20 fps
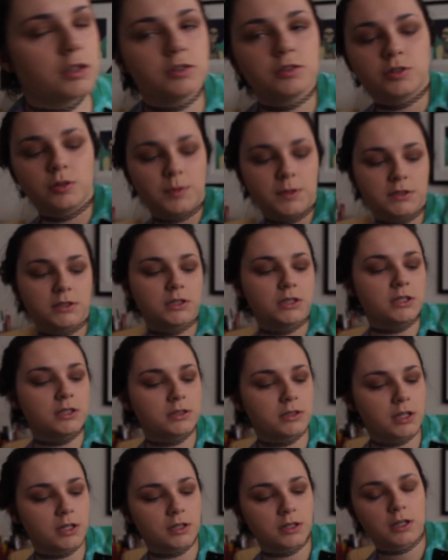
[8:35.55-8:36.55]
so basically
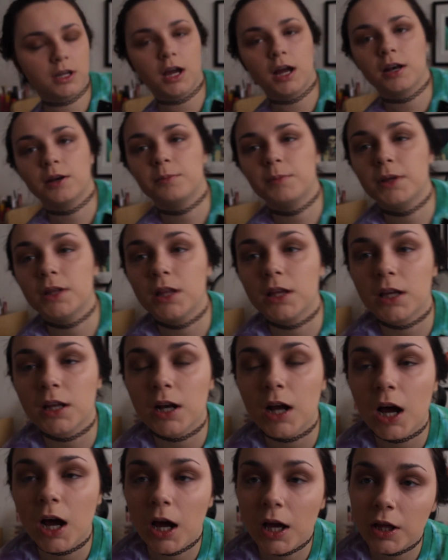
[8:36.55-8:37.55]
it's gonna kind of be like
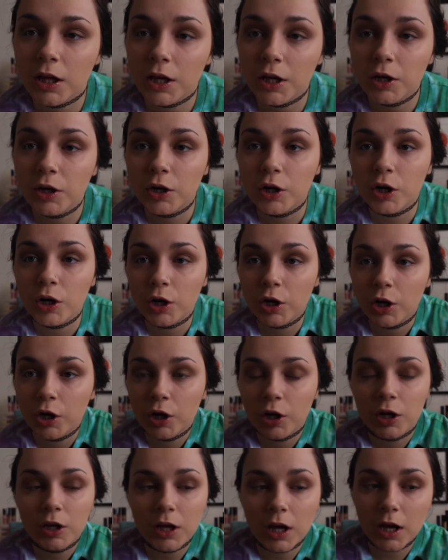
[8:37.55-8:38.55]
an eyeliner.
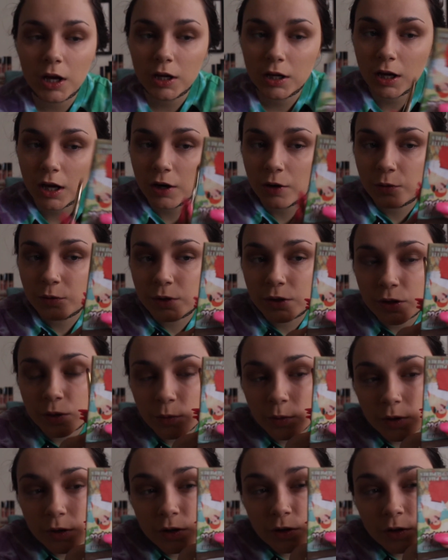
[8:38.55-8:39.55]
I don't really
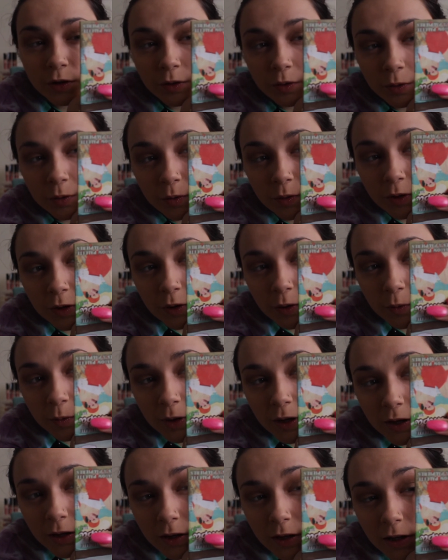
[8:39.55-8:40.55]
want to do like a
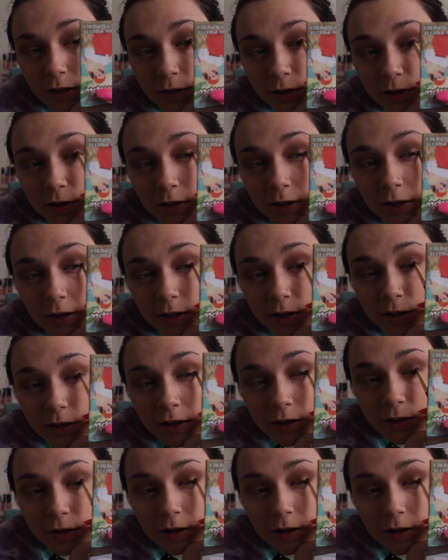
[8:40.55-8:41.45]
winged liner today.